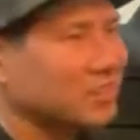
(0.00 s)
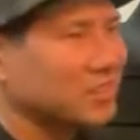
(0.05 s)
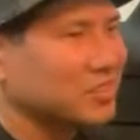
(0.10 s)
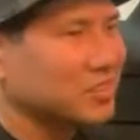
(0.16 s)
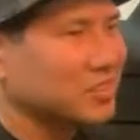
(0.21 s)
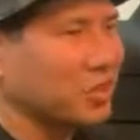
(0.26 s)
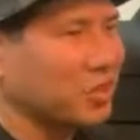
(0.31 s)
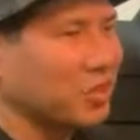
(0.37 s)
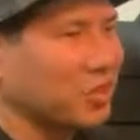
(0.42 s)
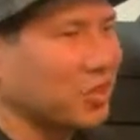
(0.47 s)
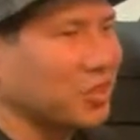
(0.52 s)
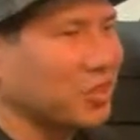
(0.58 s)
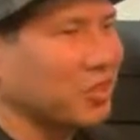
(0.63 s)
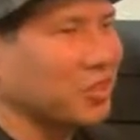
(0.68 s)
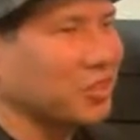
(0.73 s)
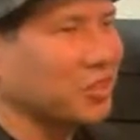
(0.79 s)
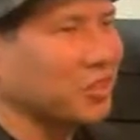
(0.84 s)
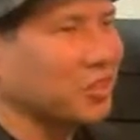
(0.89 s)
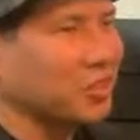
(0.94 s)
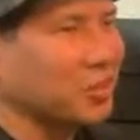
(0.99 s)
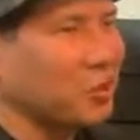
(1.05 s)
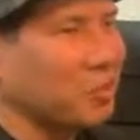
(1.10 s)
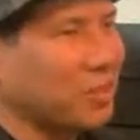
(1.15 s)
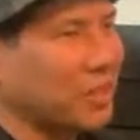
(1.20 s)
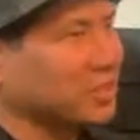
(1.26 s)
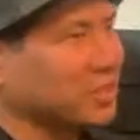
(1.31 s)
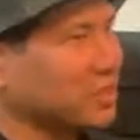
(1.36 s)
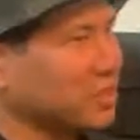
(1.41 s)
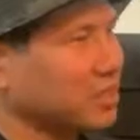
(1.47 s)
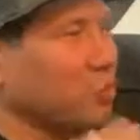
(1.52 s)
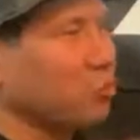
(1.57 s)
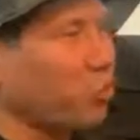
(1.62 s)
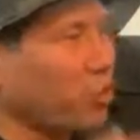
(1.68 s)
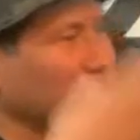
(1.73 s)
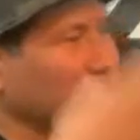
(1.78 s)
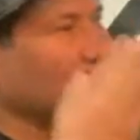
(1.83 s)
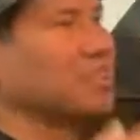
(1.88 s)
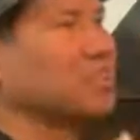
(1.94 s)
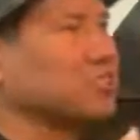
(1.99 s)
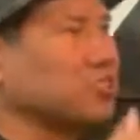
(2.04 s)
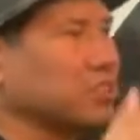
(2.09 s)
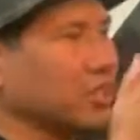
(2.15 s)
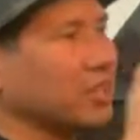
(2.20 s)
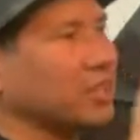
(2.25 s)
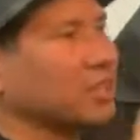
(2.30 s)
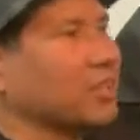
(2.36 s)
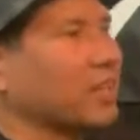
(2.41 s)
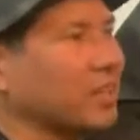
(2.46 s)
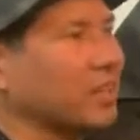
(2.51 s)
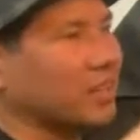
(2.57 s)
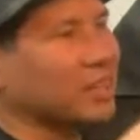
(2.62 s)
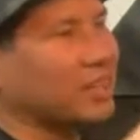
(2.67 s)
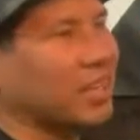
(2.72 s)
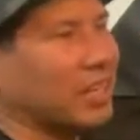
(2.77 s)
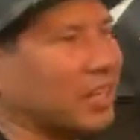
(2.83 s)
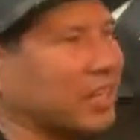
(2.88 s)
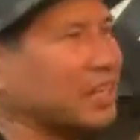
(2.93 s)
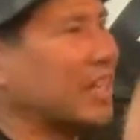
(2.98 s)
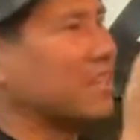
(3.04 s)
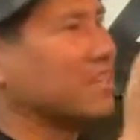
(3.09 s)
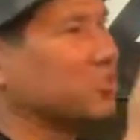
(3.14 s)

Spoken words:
So you're basically working the jig and getting that